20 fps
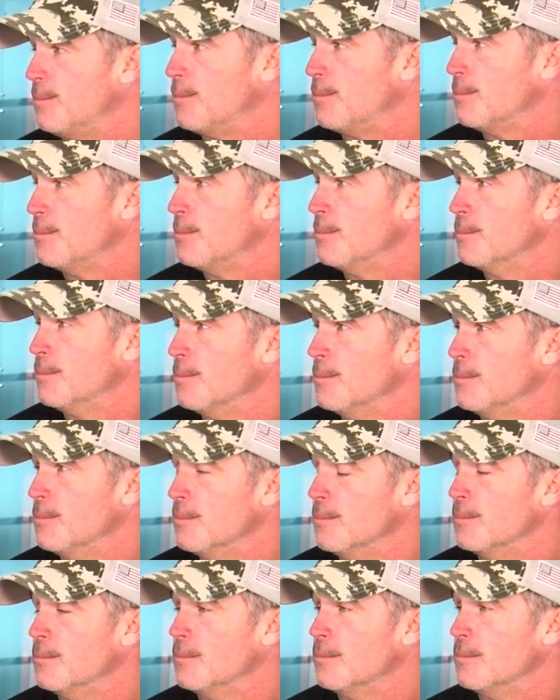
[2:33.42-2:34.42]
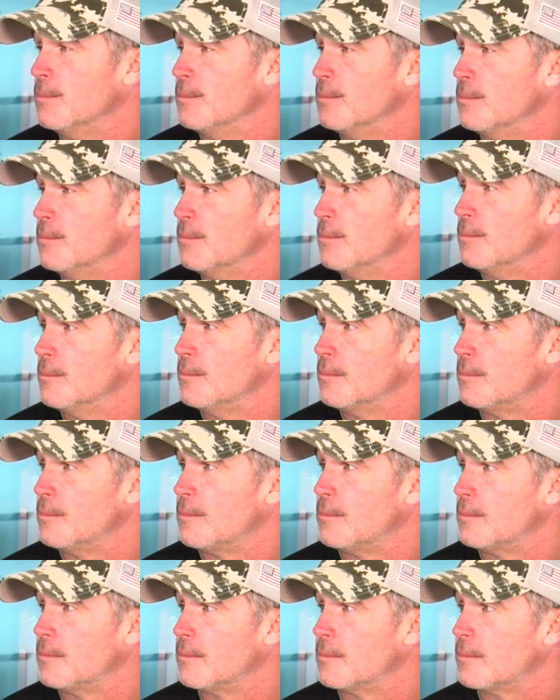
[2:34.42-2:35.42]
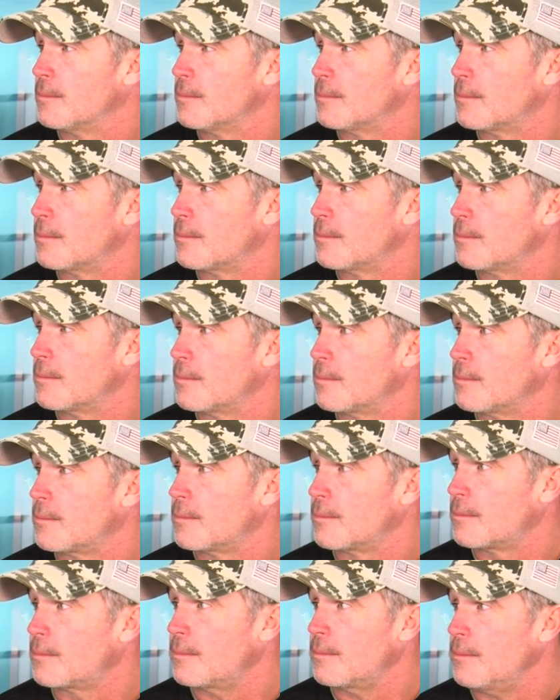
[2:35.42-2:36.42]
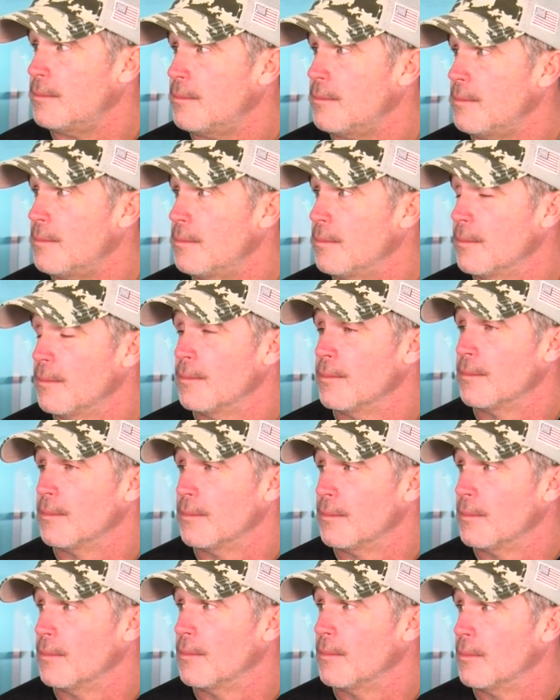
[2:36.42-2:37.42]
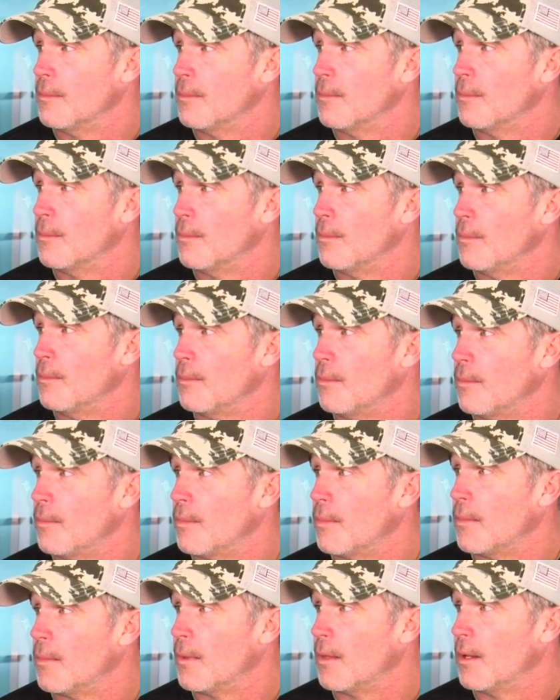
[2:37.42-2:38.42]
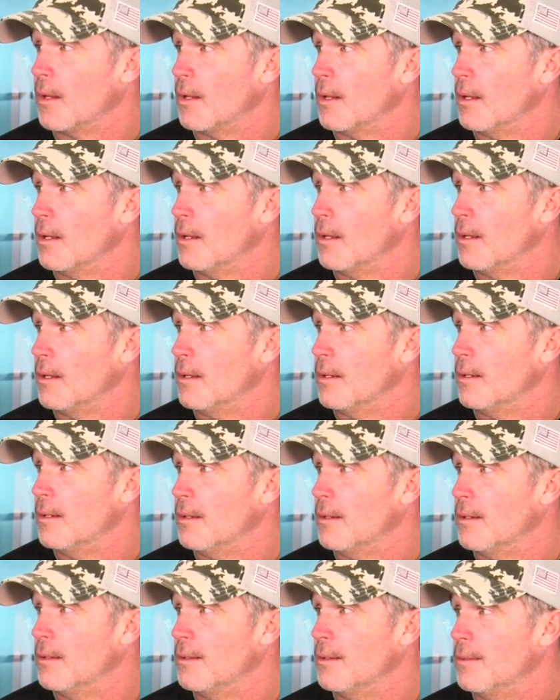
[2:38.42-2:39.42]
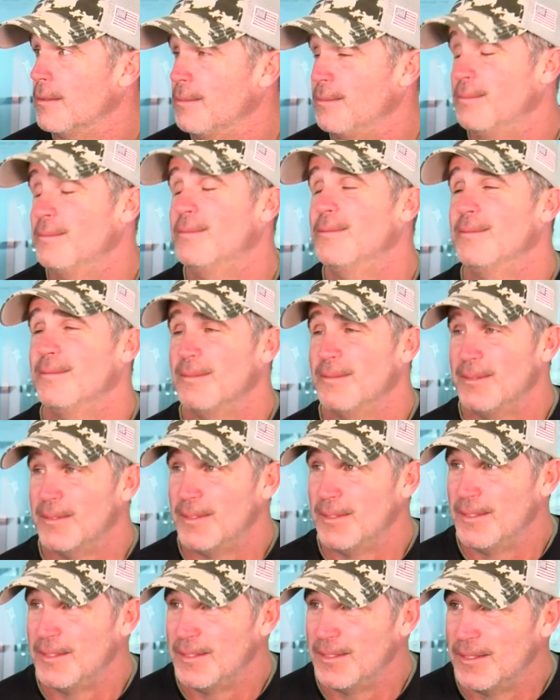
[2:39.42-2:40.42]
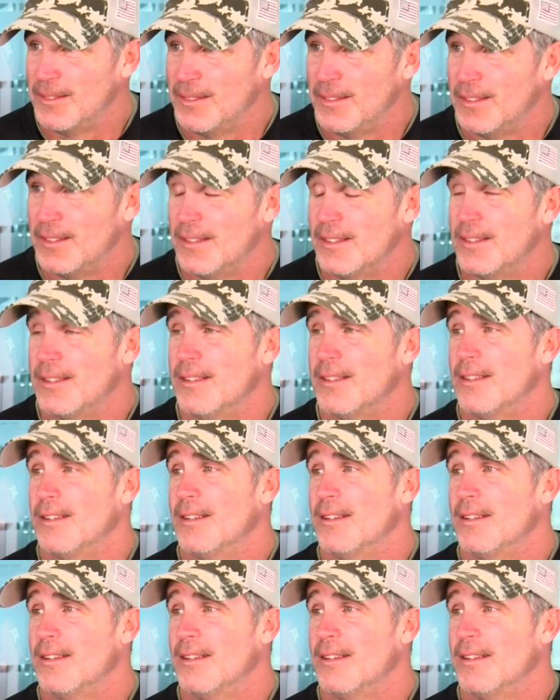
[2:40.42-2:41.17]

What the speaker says: This person isn't speaking.